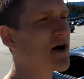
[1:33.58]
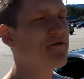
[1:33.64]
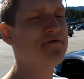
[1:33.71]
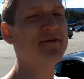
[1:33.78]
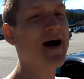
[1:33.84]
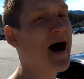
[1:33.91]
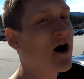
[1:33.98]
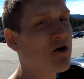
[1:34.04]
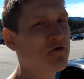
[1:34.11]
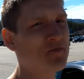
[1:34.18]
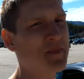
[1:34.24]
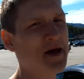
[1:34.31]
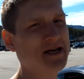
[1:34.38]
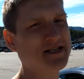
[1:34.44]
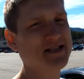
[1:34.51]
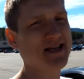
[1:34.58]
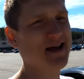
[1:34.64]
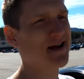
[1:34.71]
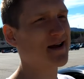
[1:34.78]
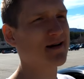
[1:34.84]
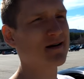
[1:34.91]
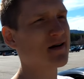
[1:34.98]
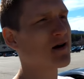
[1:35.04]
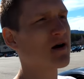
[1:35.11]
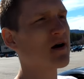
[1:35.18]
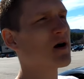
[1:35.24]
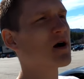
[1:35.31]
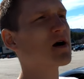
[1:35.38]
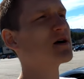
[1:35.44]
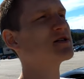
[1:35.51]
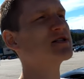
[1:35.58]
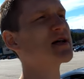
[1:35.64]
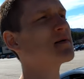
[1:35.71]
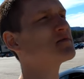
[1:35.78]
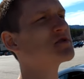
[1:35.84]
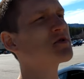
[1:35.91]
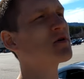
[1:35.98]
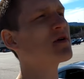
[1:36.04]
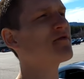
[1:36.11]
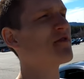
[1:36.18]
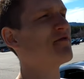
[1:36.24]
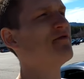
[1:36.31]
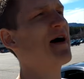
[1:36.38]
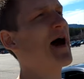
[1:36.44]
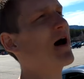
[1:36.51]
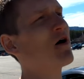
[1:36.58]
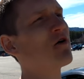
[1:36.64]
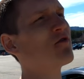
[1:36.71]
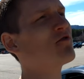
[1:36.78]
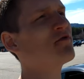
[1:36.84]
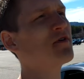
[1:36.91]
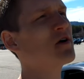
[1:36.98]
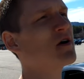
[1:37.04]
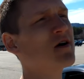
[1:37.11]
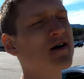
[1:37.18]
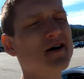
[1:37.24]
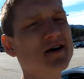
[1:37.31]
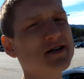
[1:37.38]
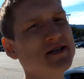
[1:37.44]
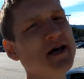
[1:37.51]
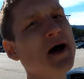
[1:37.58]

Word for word: a valve piston or some sort of a valve or